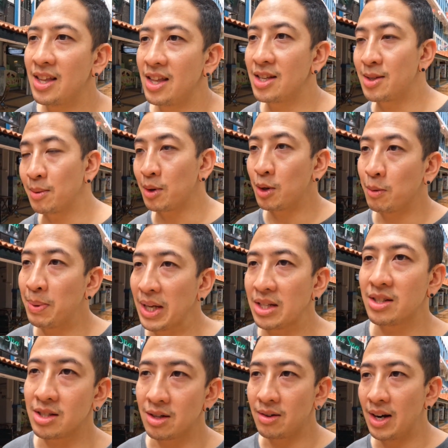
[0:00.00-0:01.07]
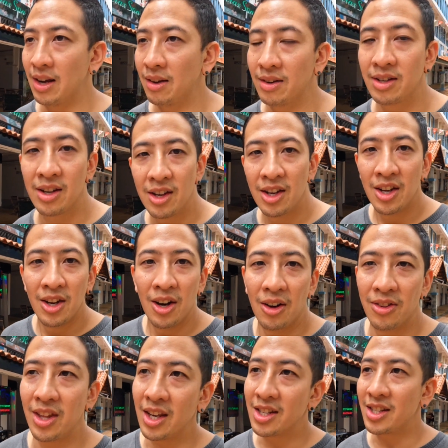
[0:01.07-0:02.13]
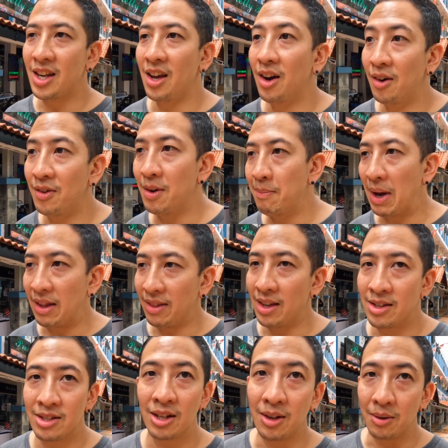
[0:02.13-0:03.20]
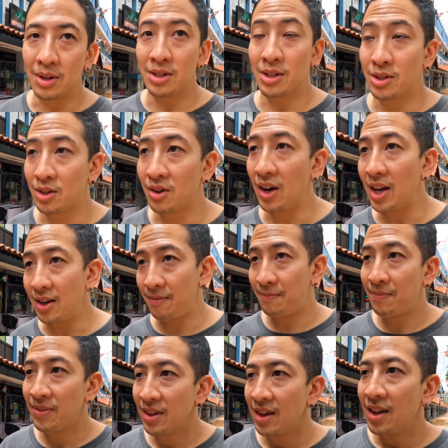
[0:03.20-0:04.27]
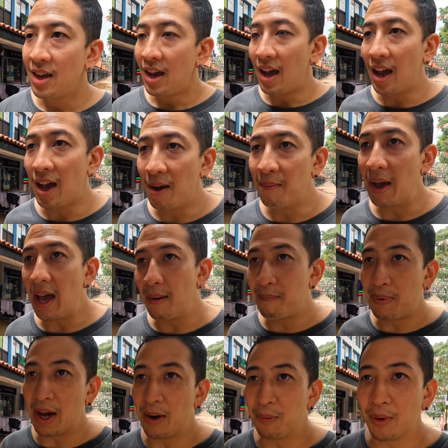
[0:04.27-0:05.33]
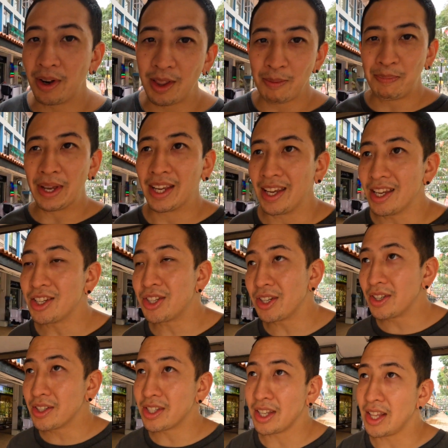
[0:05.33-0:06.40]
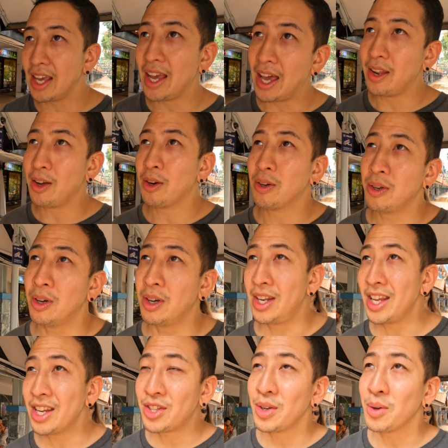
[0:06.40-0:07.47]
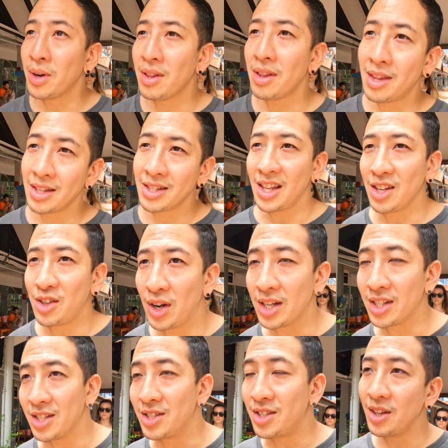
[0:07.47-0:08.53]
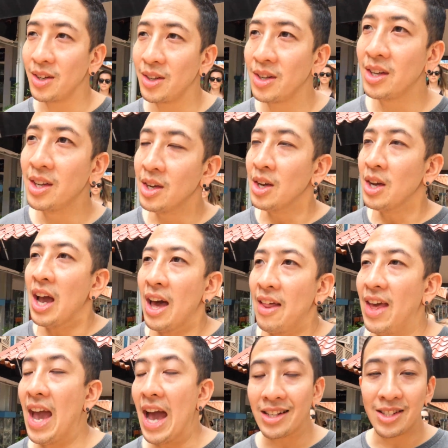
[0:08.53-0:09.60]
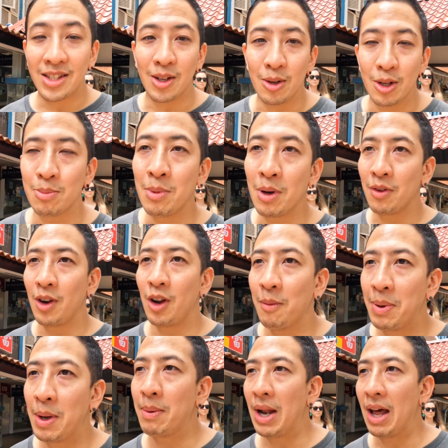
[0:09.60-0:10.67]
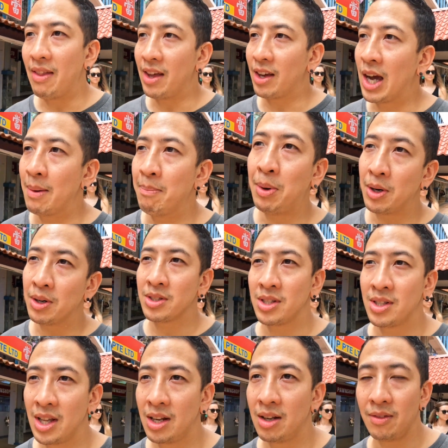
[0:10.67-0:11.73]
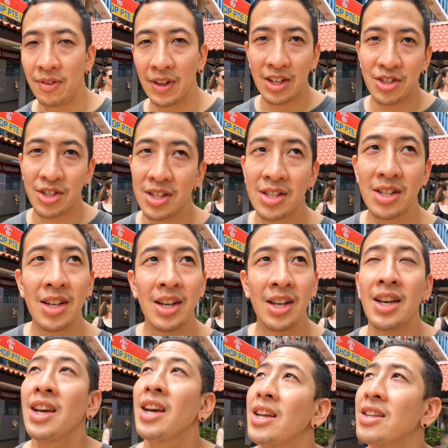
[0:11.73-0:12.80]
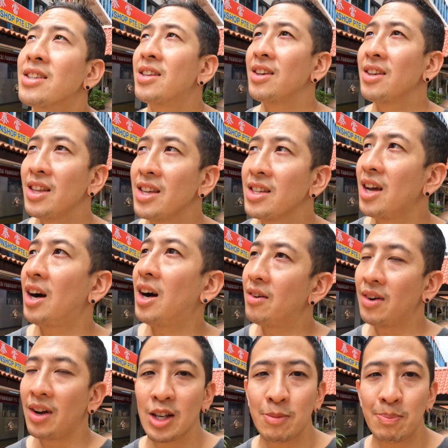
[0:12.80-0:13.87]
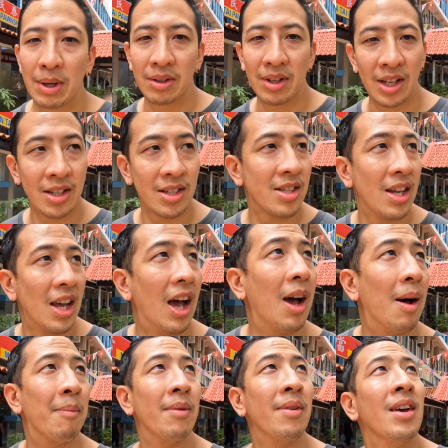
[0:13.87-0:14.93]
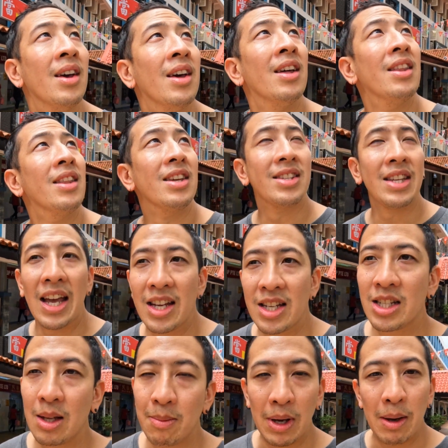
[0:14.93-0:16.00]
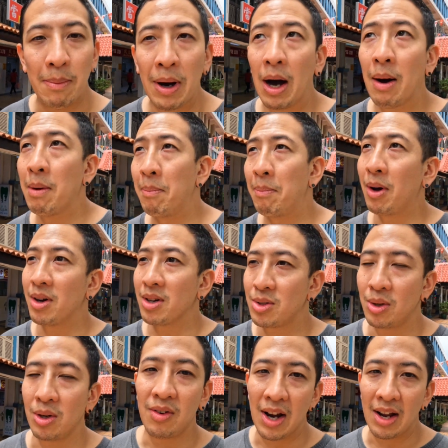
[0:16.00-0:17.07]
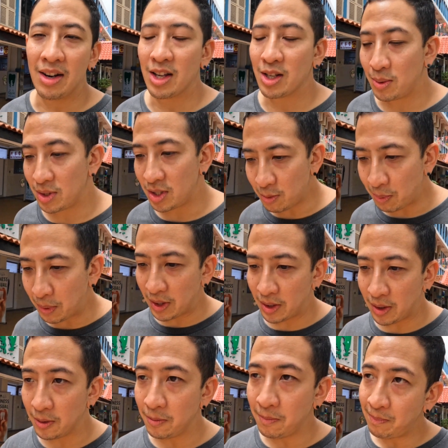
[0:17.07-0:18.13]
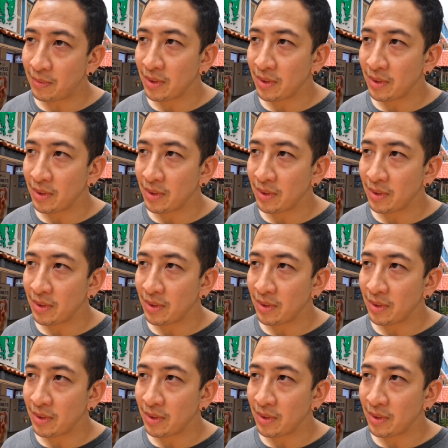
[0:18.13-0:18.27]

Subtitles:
There's some cool pictures around on the internet of it back then too, which is great. But one of the big issues that they here, or not an issue, one of the things that they tried to do and they had to do is move a lot of people out of their kampongs and their little villages into these high-rise buildings, these HDB apartment blocks all around us, which is pretty cool.